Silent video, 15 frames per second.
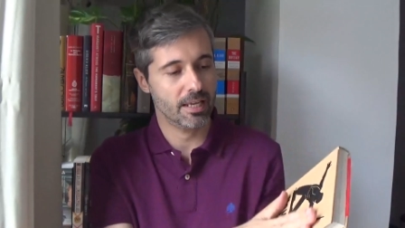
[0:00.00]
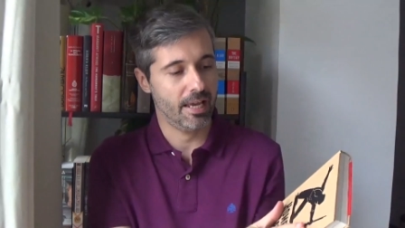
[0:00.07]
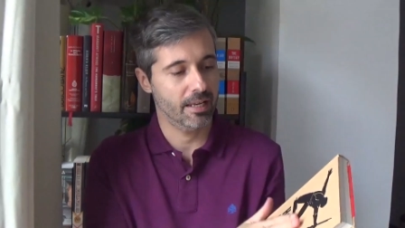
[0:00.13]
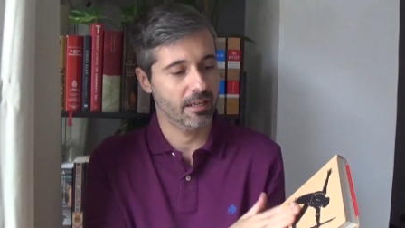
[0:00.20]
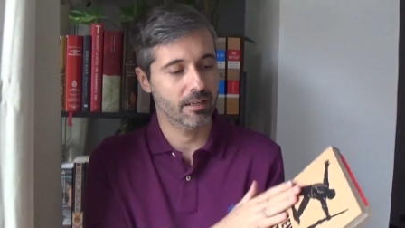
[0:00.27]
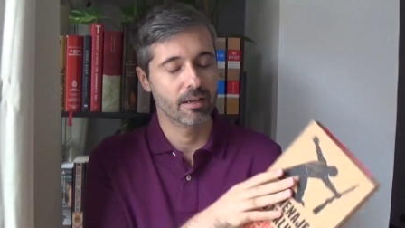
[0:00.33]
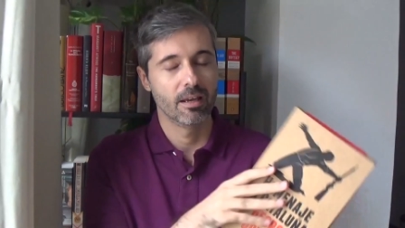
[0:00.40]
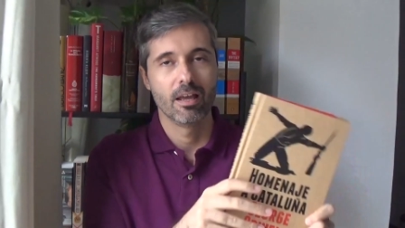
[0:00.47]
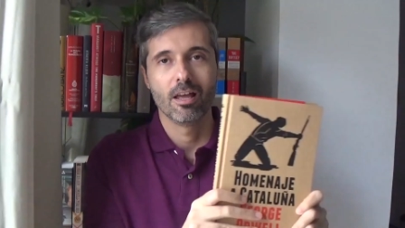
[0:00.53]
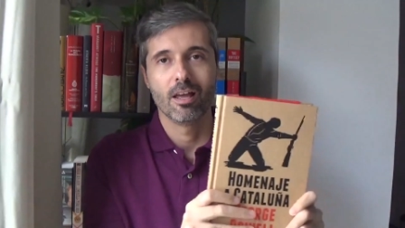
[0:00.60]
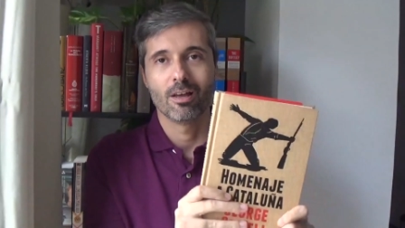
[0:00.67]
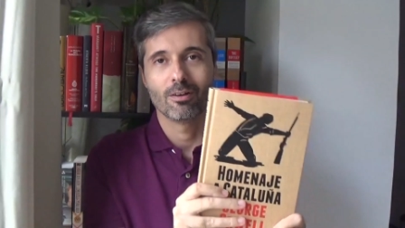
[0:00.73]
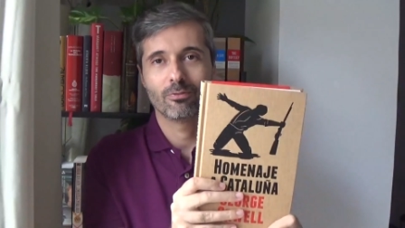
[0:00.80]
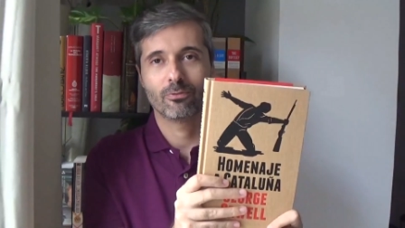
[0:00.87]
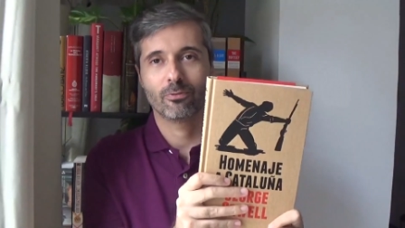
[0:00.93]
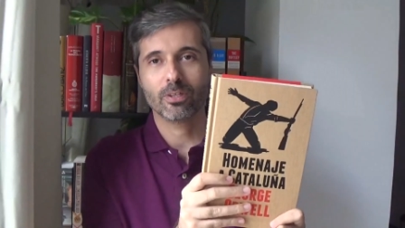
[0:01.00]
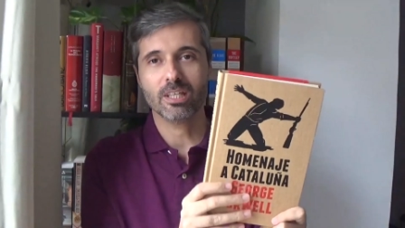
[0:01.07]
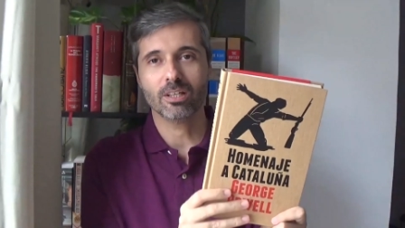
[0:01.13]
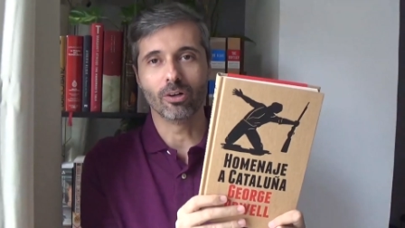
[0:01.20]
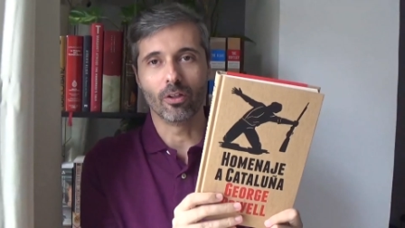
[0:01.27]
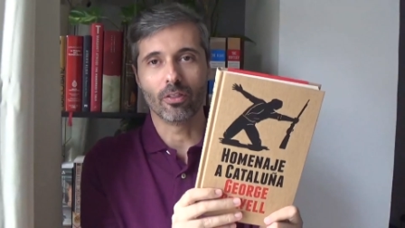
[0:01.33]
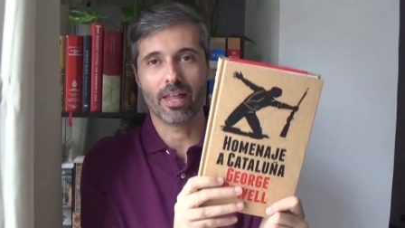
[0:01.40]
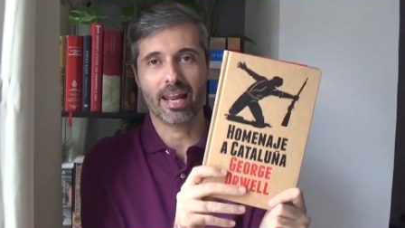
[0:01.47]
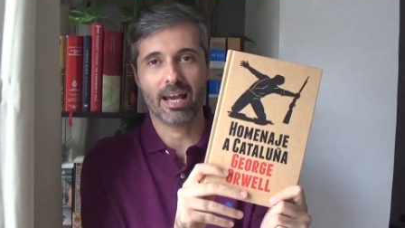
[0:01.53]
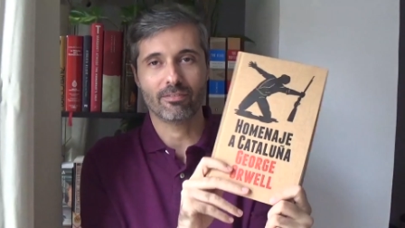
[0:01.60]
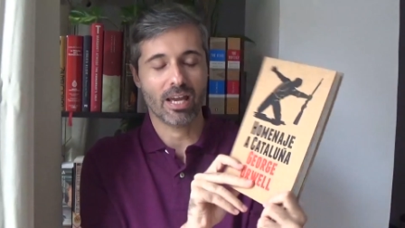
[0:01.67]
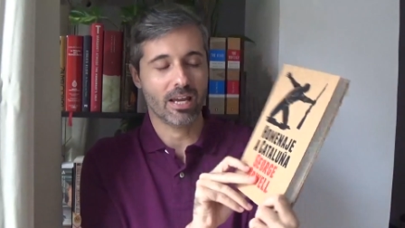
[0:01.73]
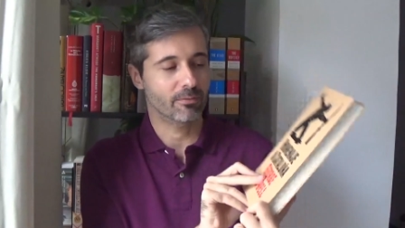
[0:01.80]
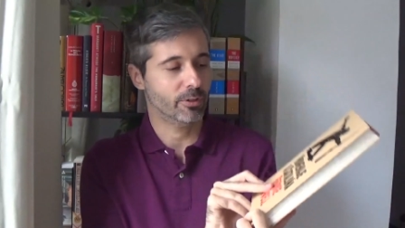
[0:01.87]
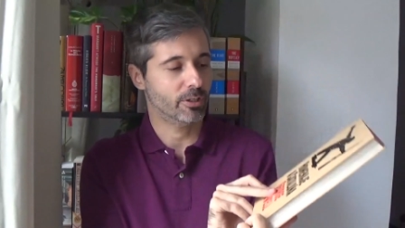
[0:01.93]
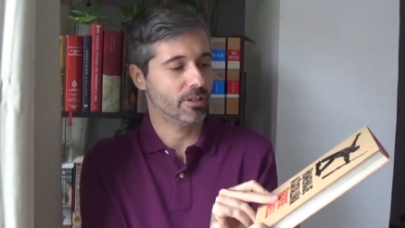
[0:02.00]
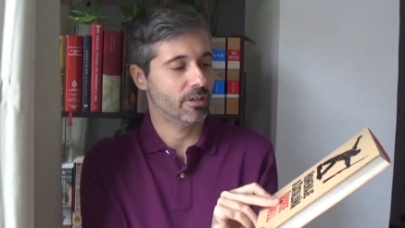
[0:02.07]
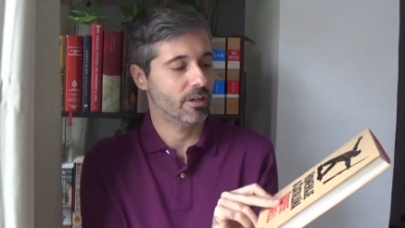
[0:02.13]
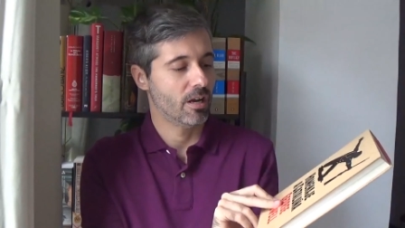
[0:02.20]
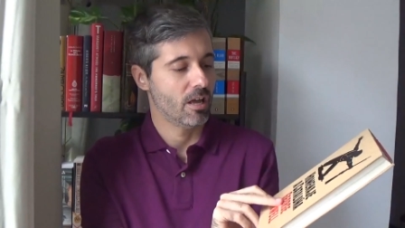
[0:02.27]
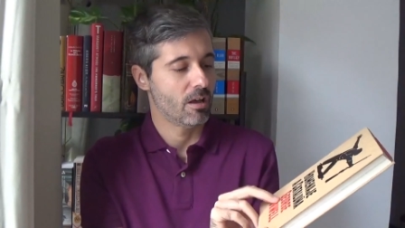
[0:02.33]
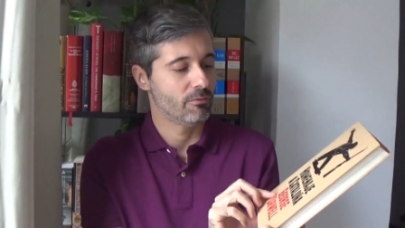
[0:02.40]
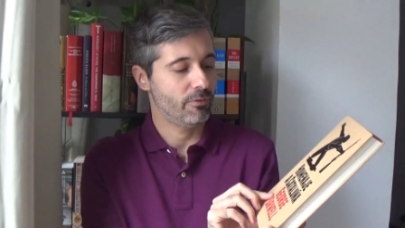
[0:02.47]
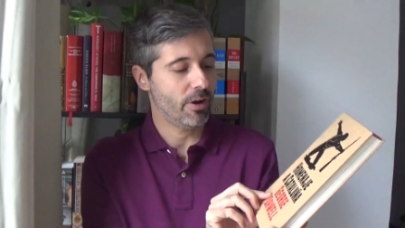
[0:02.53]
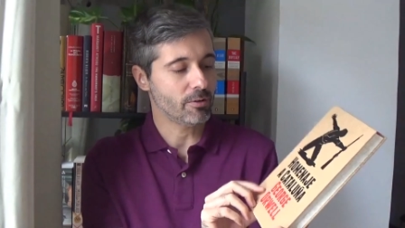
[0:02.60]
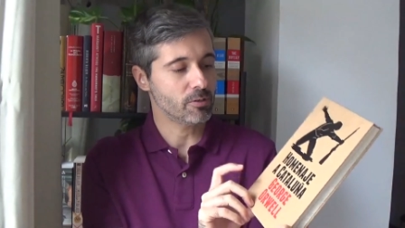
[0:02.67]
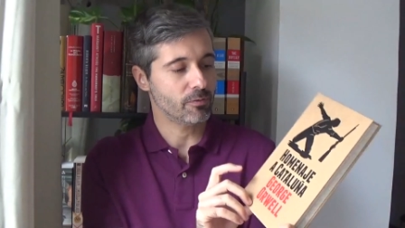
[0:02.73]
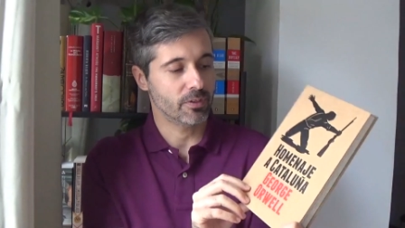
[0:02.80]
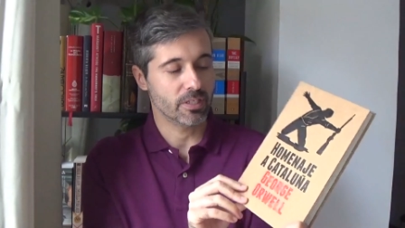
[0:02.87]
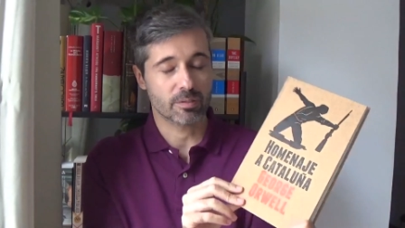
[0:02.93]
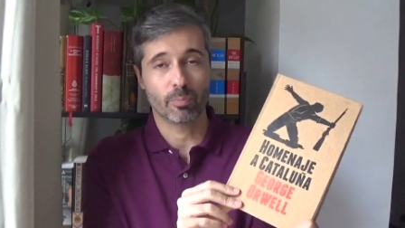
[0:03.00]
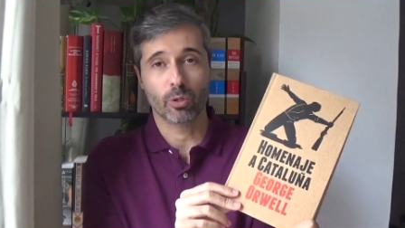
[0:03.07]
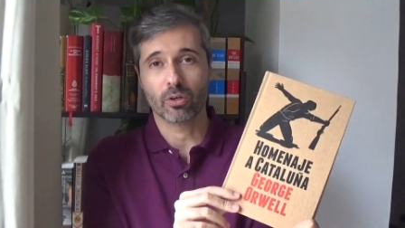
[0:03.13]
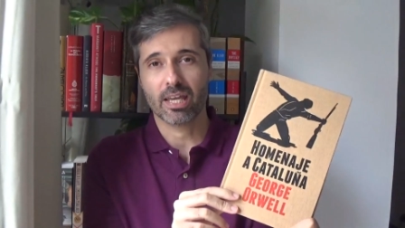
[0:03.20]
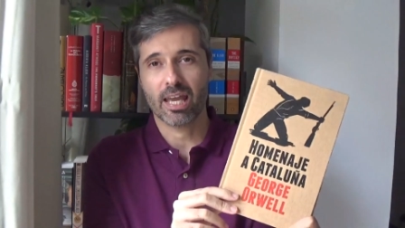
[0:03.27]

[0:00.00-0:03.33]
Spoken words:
and feel that I've ever found of this book.